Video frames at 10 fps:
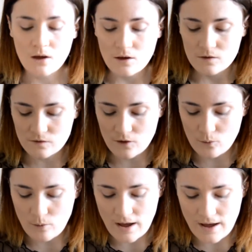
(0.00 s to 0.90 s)

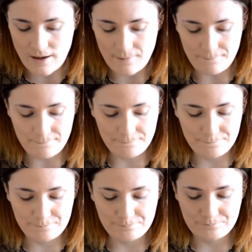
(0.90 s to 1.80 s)
So
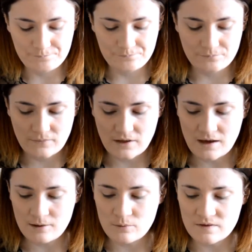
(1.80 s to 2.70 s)

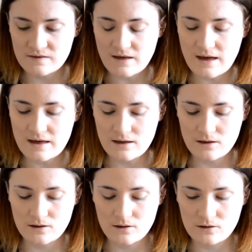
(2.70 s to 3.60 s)
I would say,
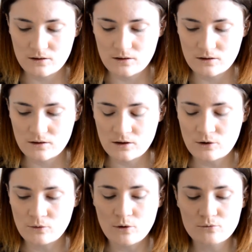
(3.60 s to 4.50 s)

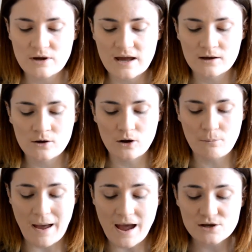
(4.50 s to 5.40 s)
go and get colour
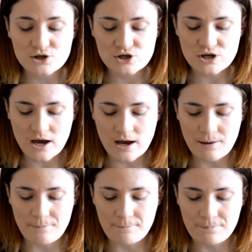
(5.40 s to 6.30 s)
matched.
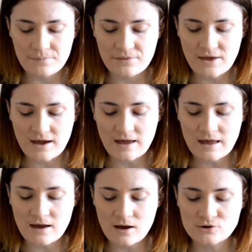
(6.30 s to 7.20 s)

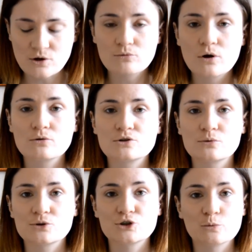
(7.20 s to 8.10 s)
They don't go
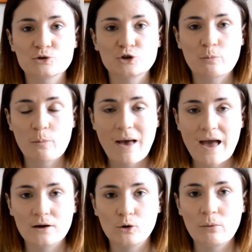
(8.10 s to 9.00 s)
to a super
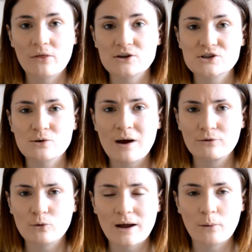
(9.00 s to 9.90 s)
pale, but they do
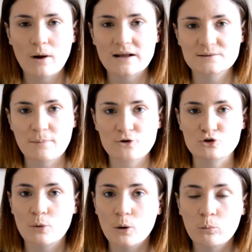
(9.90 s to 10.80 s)
have quite a wide
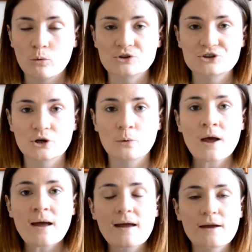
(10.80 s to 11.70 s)
spectrum upwards, so
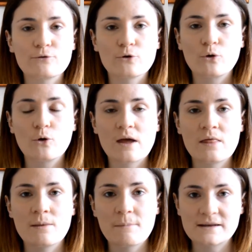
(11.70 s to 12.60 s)
if you're
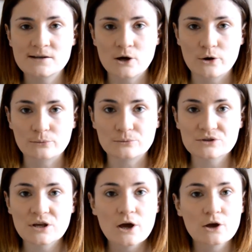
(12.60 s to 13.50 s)
in the
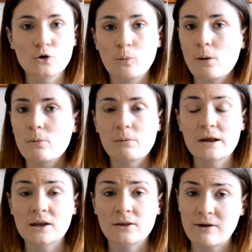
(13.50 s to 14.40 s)
mid-tones, you're probably
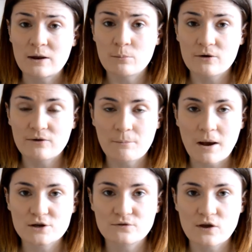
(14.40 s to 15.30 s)
going to find a perfect
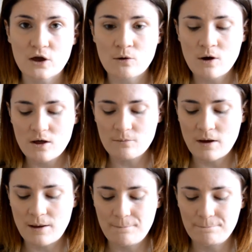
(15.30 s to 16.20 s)
match for you.
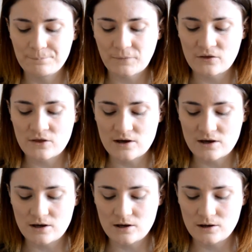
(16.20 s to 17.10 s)

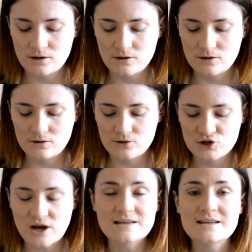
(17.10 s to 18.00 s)
The
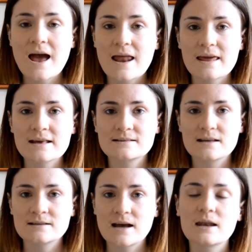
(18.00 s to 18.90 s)
shade 10 is
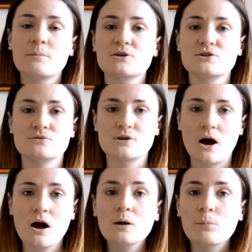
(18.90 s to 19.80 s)
a tiny bit too
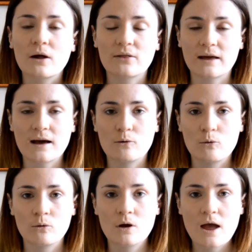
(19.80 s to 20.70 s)
dark, but I think I
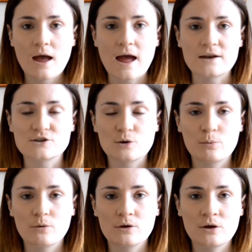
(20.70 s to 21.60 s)
will end up
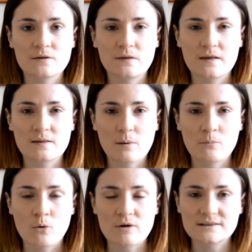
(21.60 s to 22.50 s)
using this a bit
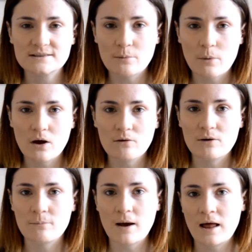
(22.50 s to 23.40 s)
more in summer,
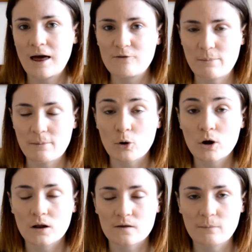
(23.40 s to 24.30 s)
and I'll have a bit more
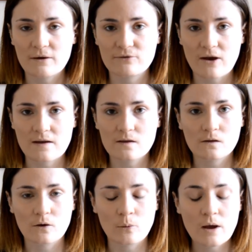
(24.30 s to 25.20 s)
colour to my face.
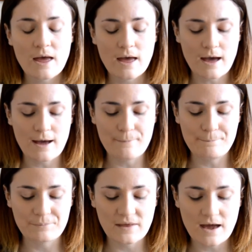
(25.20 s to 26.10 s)
So
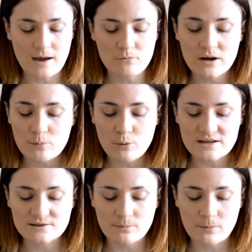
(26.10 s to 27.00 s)
yeah, I'm really
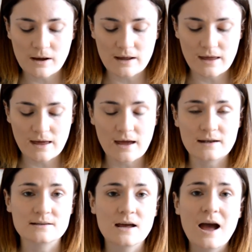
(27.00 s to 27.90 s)
impressed by it,
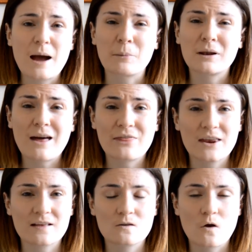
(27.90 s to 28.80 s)
and I'm glad that
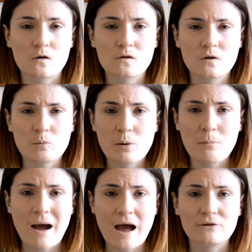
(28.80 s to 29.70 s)
it's not super
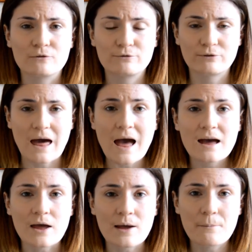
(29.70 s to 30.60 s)
matte and
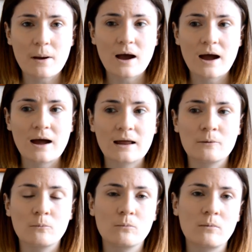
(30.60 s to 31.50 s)
flat.
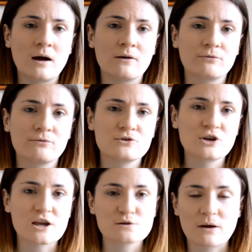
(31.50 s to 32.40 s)
I have
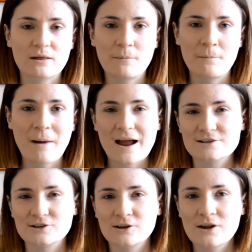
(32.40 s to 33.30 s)
changed my
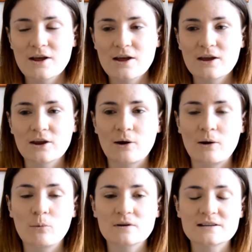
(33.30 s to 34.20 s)
mind on, you know, I
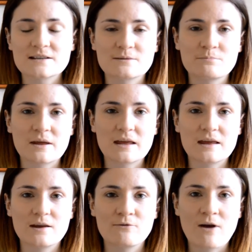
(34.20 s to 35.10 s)
wanted to
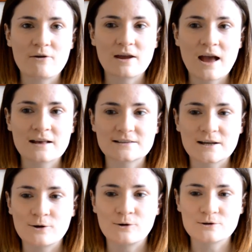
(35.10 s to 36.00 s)
be very Estee
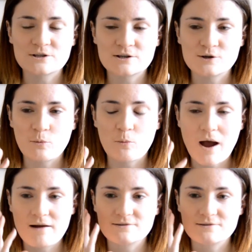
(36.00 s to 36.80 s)
Lauder double wear.